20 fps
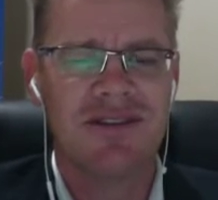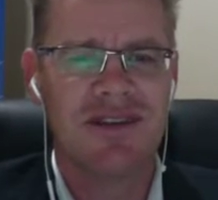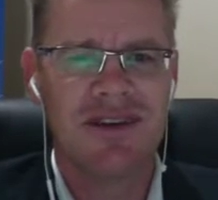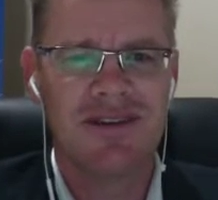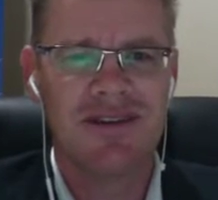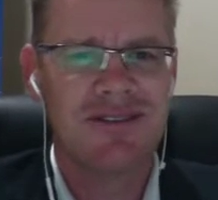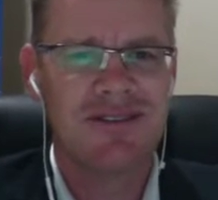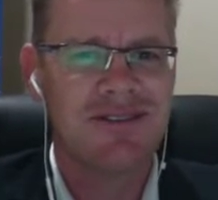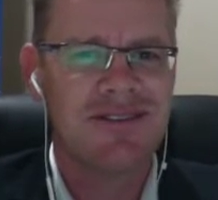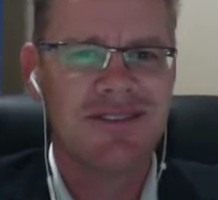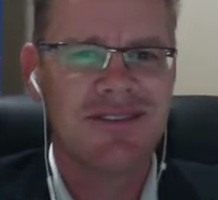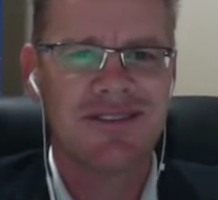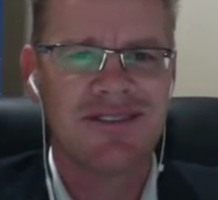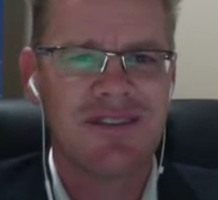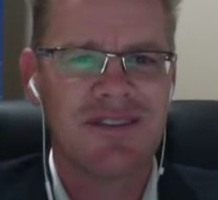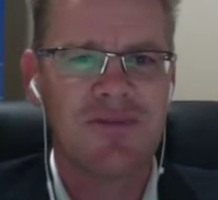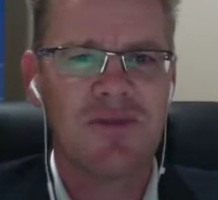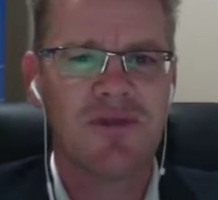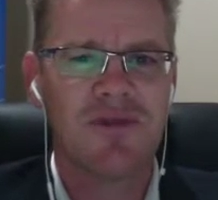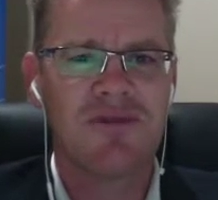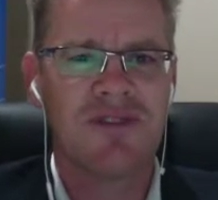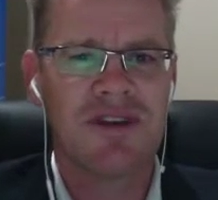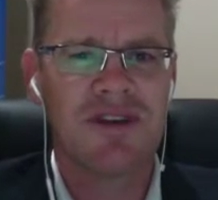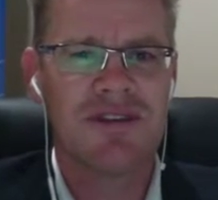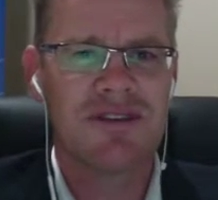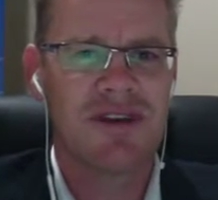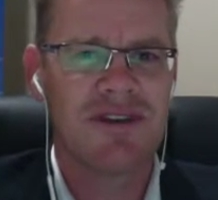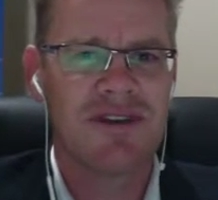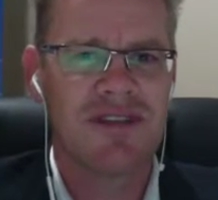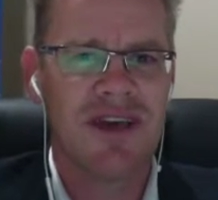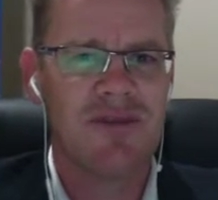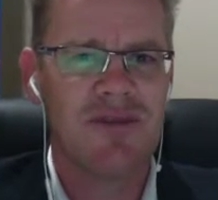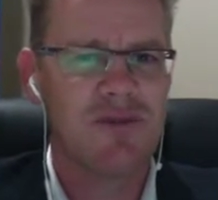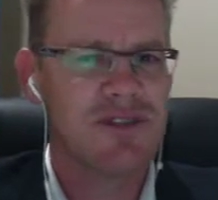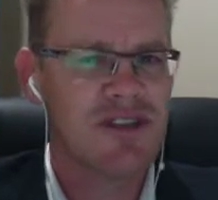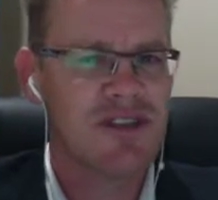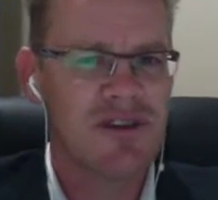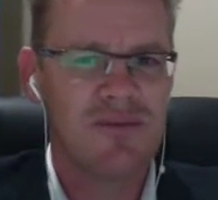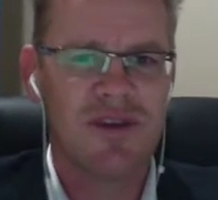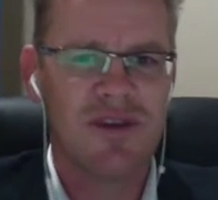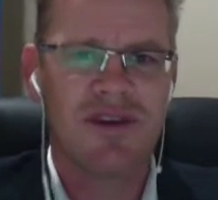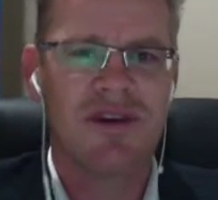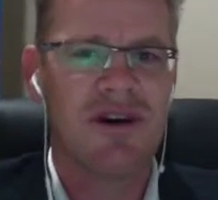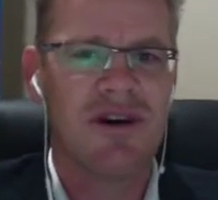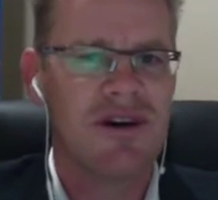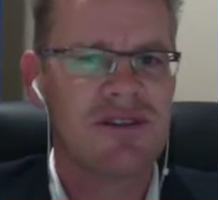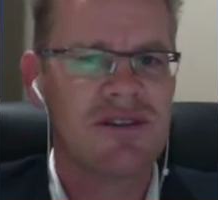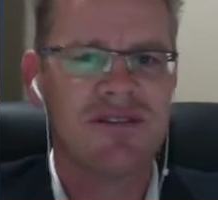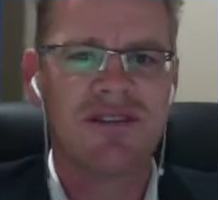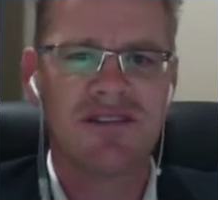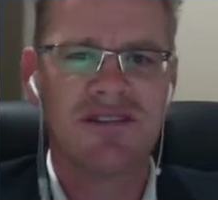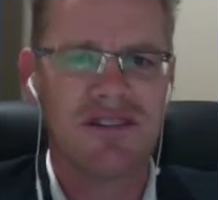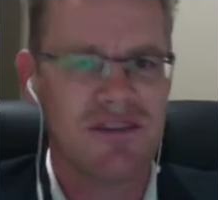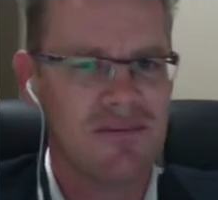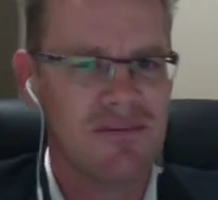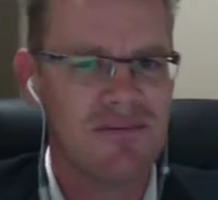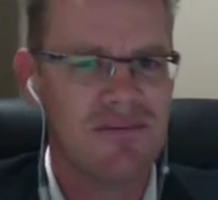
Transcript: Just simple things like that, which can be costing them